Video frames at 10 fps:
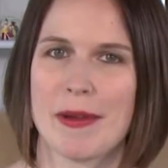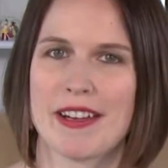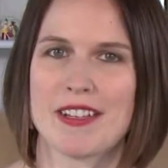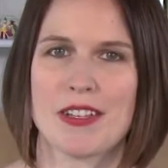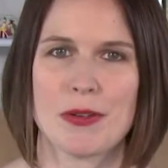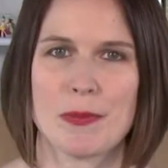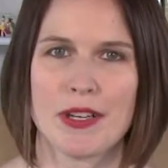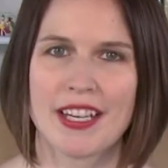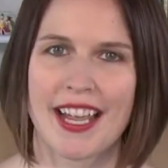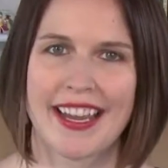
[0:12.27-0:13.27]
about a new
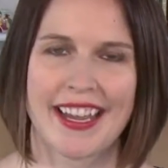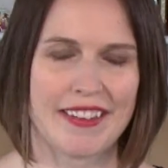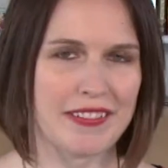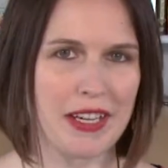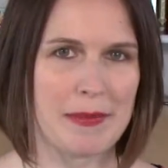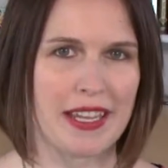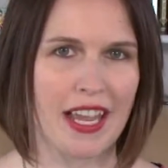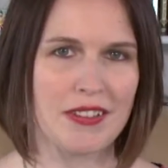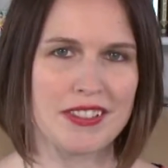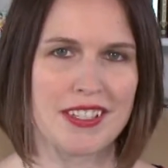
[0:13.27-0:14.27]
book I have coming
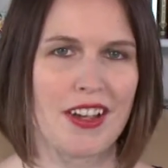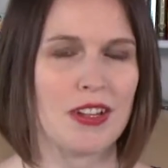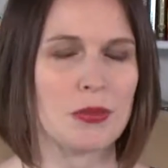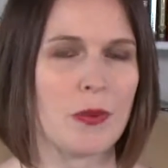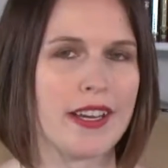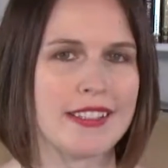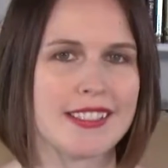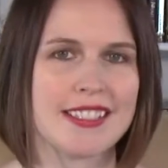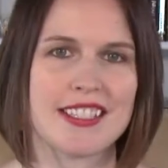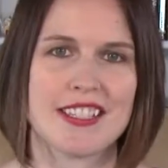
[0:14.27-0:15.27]
out called Wires
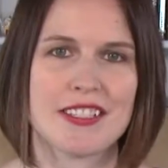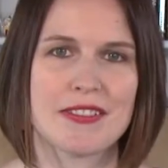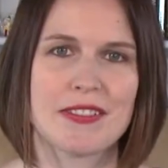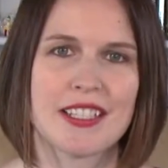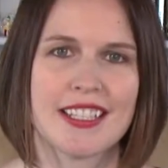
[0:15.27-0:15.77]
and Nerve.